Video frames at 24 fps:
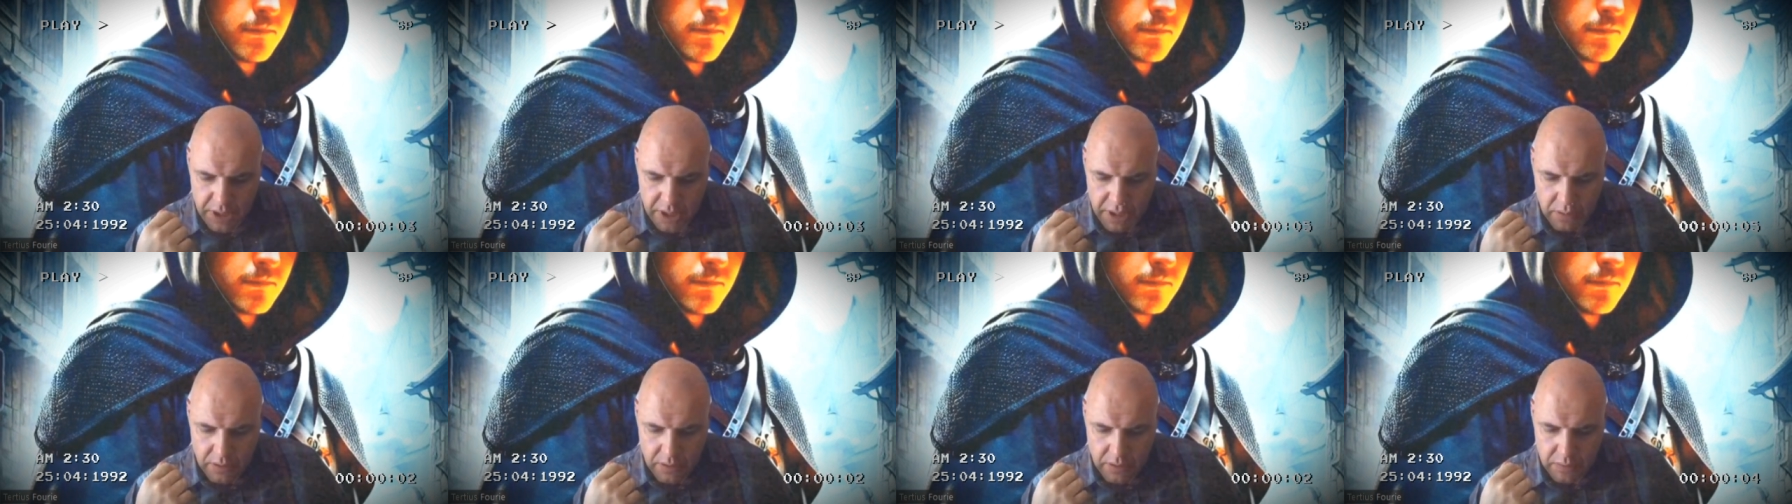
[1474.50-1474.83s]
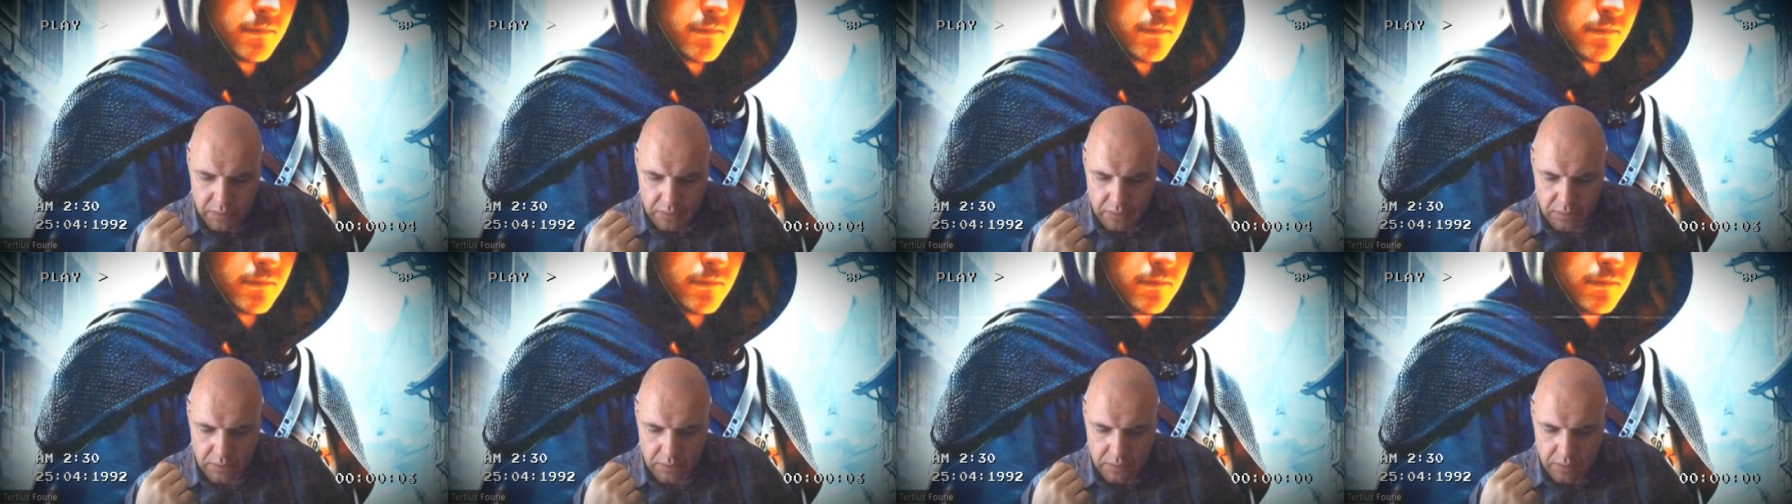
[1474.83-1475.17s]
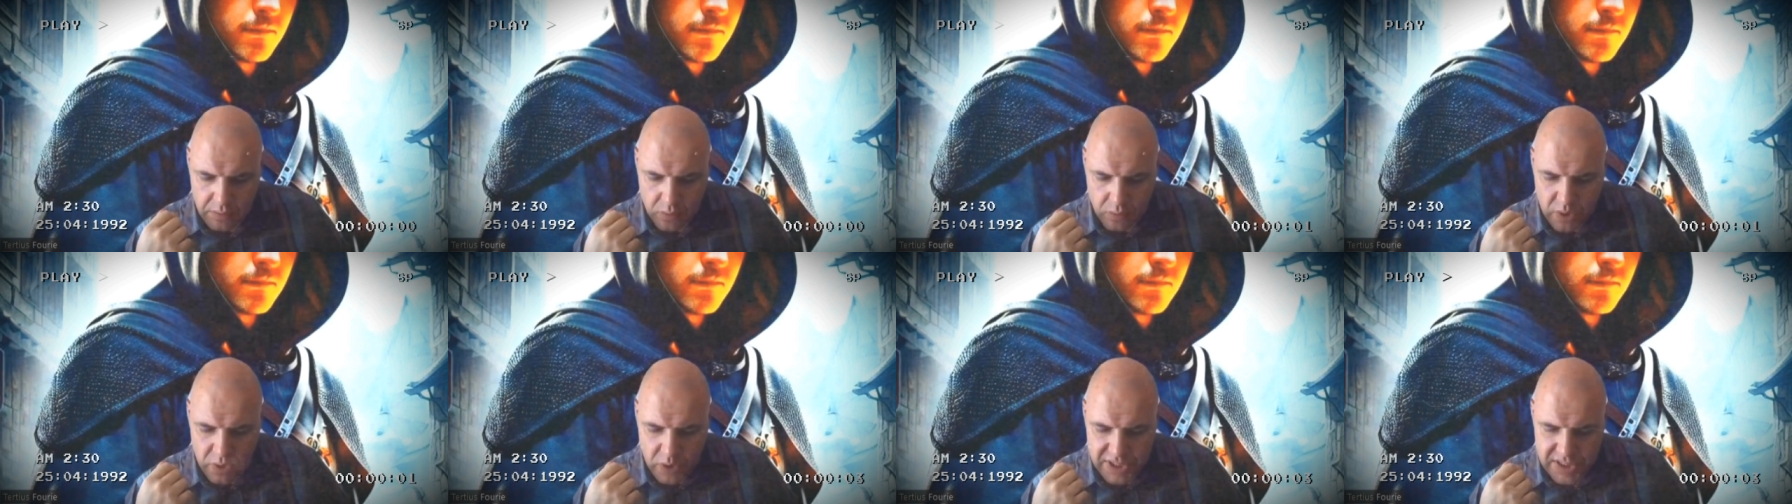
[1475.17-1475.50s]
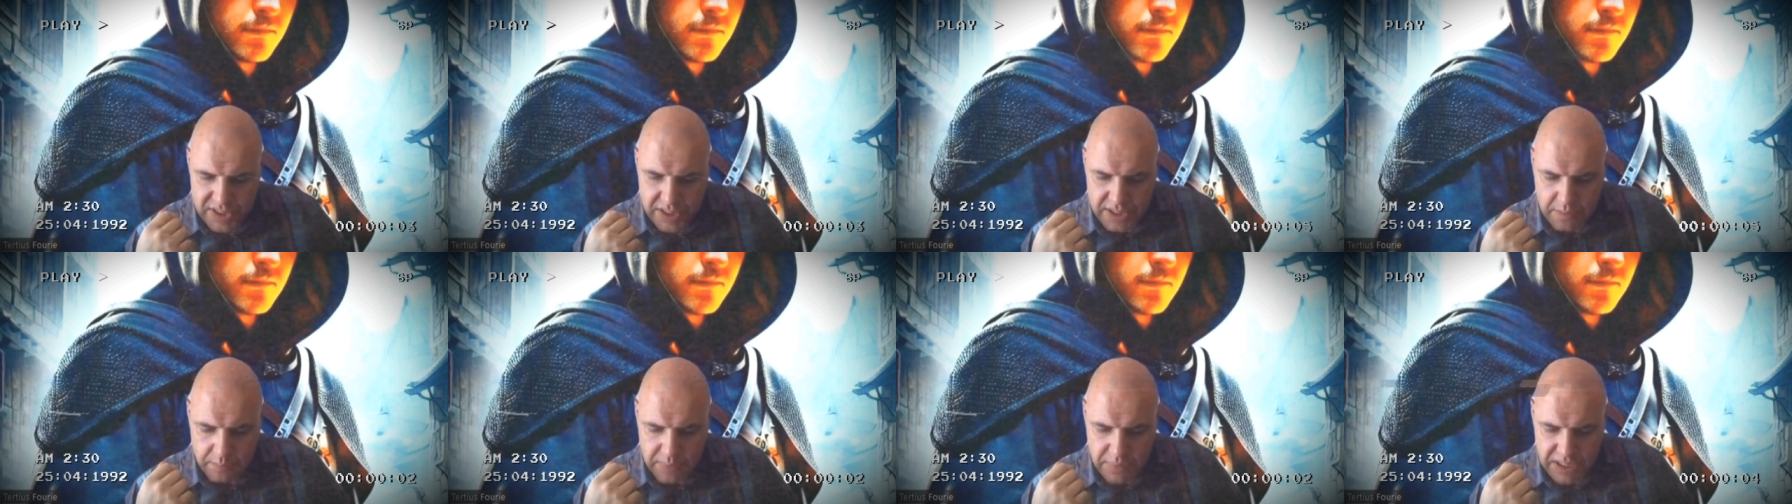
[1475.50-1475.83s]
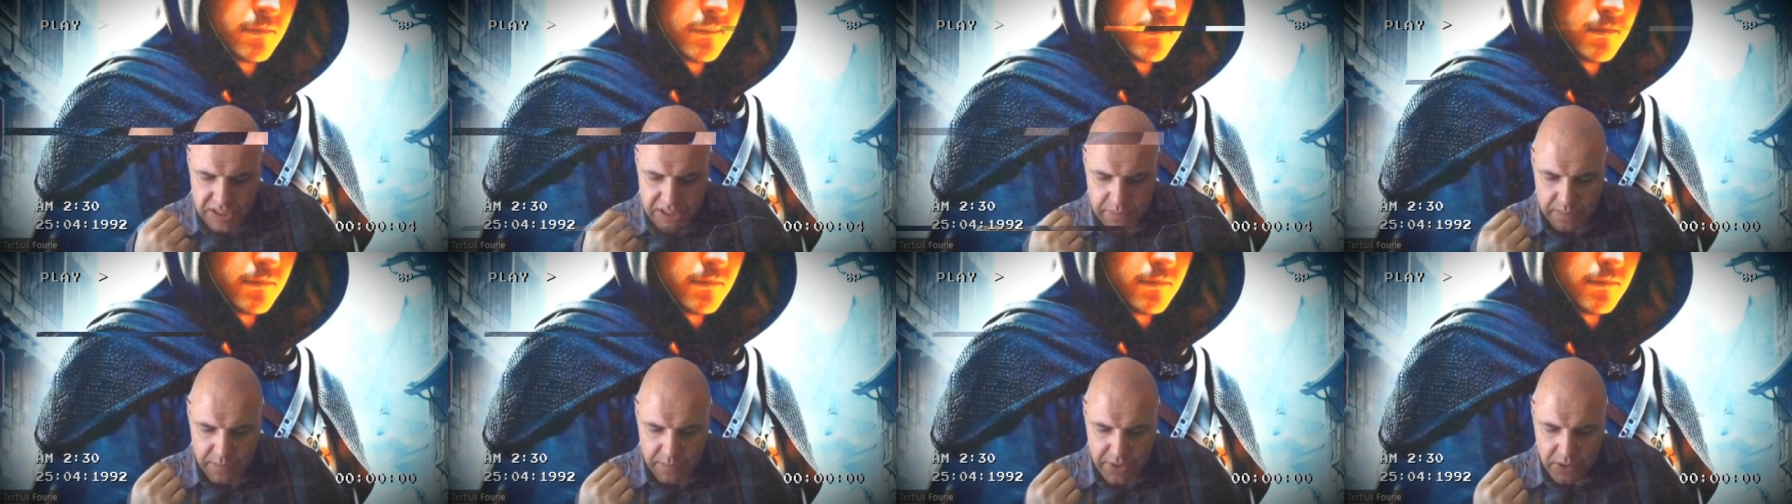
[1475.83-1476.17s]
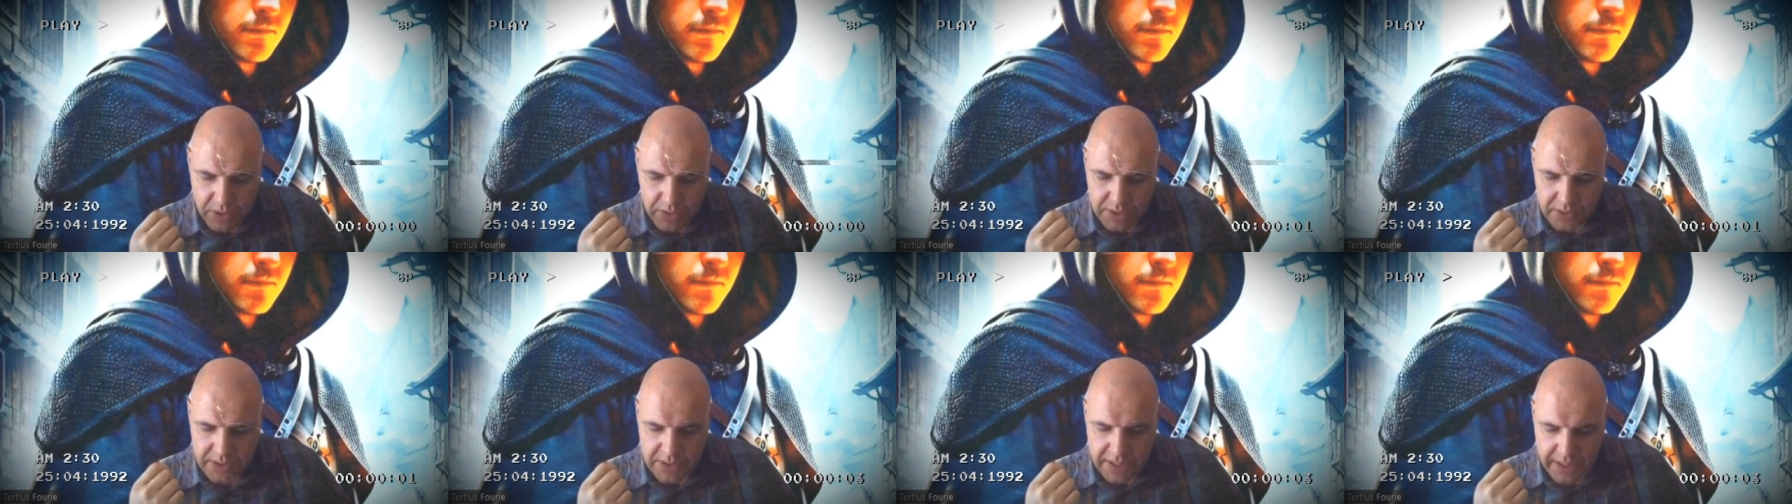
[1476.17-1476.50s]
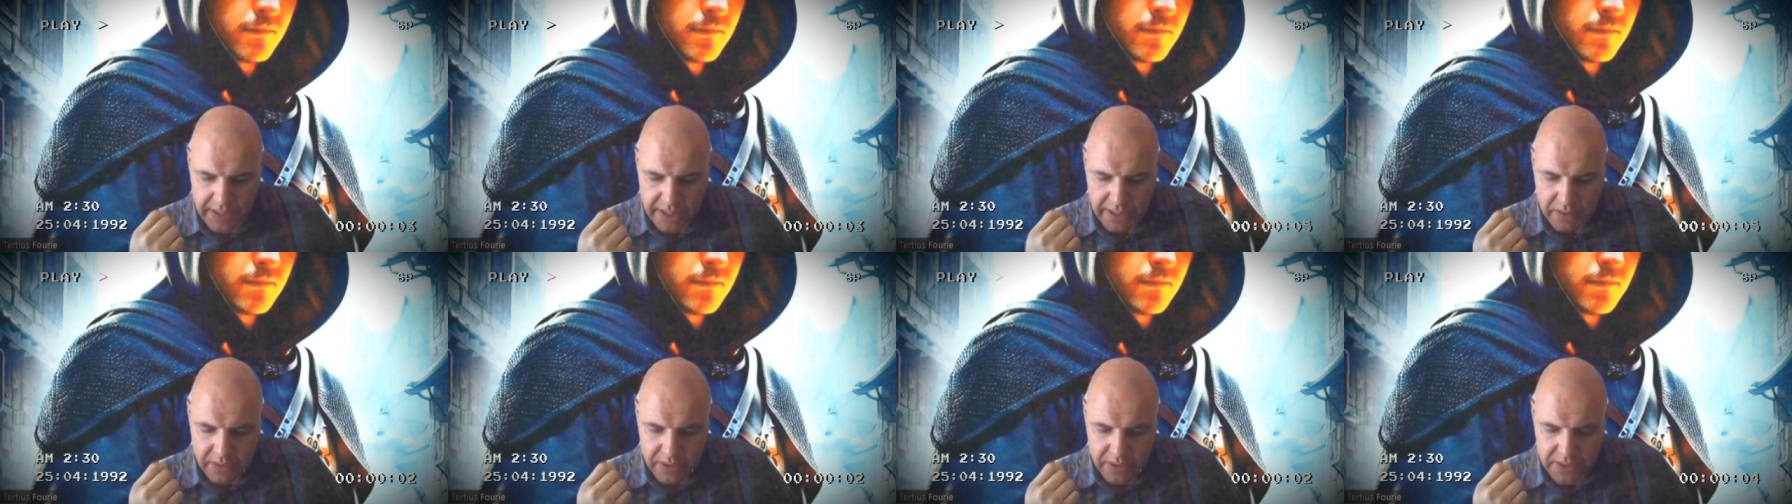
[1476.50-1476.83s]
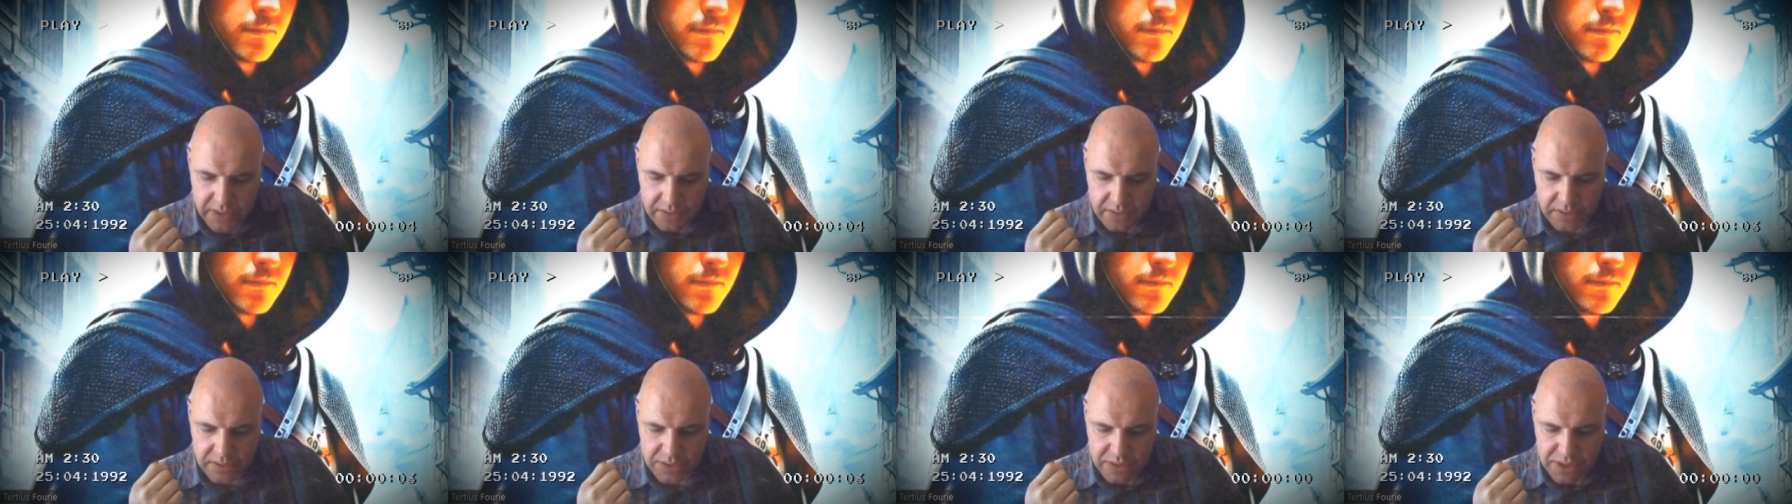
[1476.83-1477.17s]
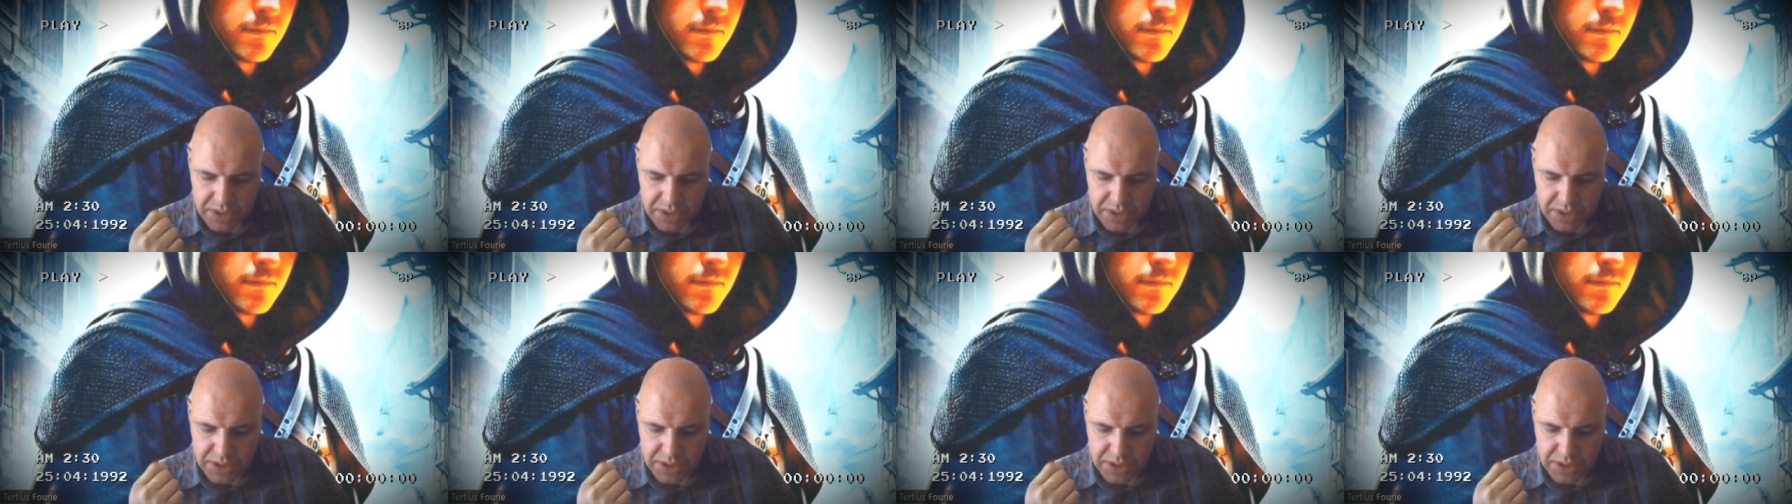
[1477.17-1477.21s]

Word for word: Now, wisdom has built a house.